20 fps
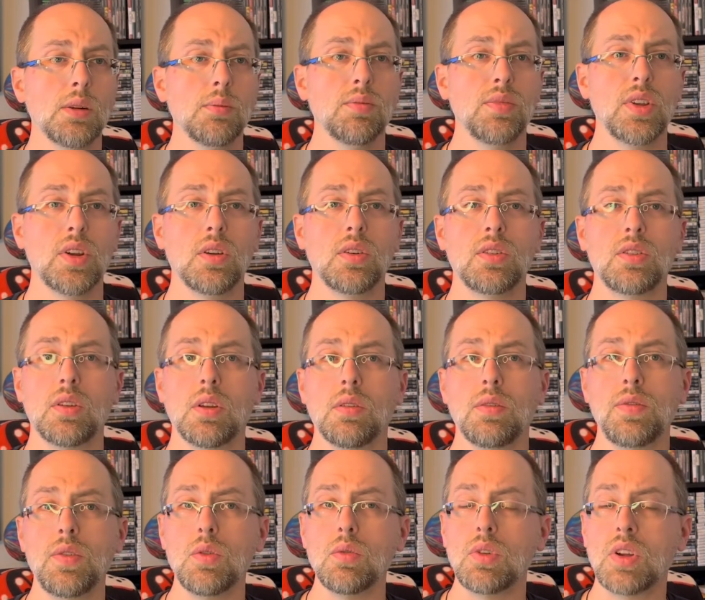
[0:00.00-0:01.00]
There's a
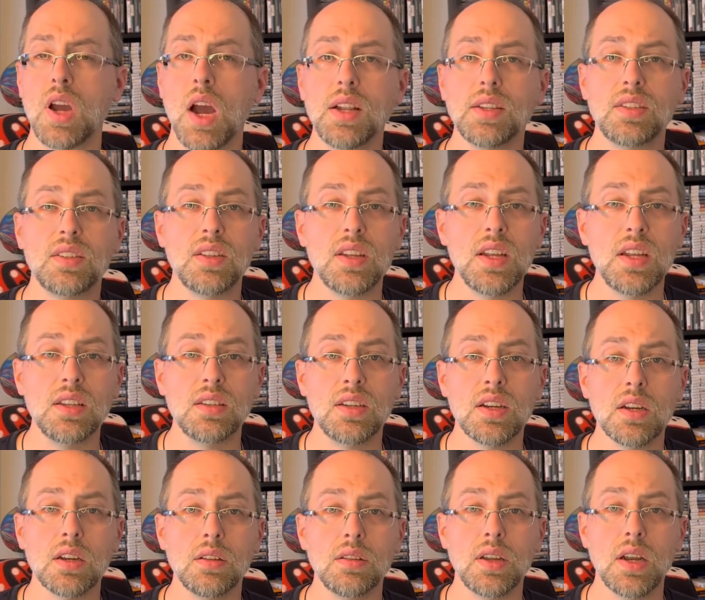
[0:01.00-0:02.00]
few cutscenes
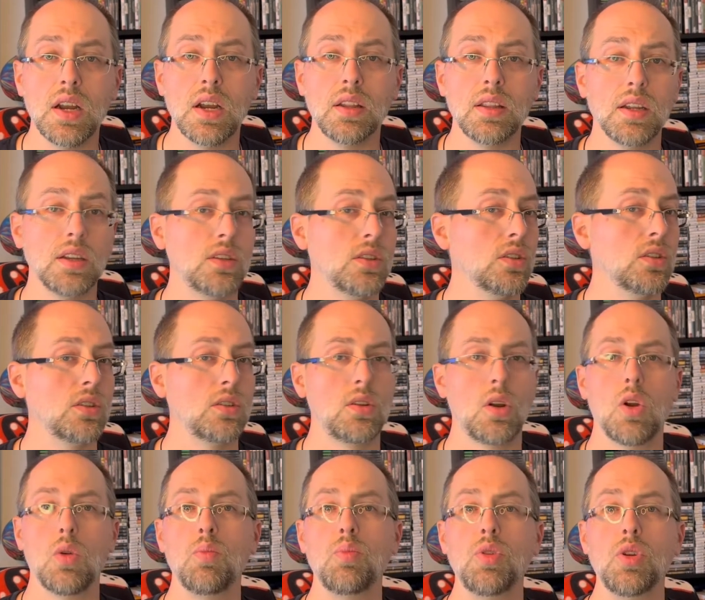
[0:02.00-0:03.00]
here and there that just
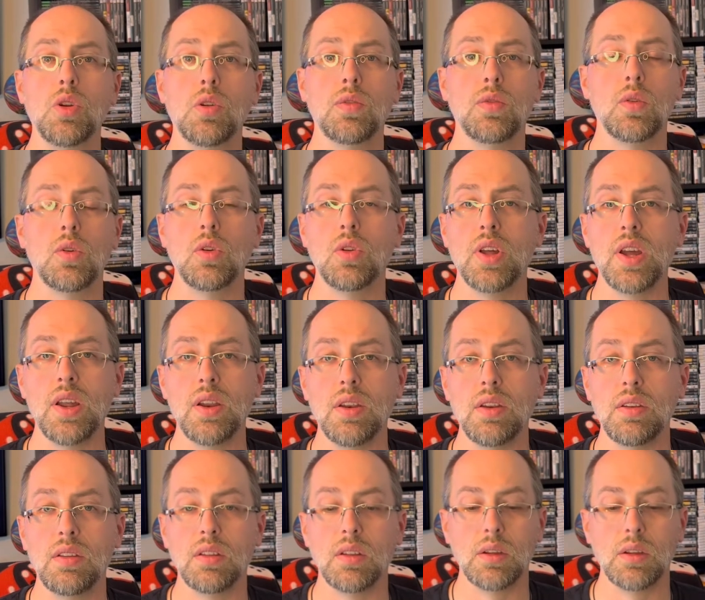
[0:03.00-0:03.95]
are beautiful and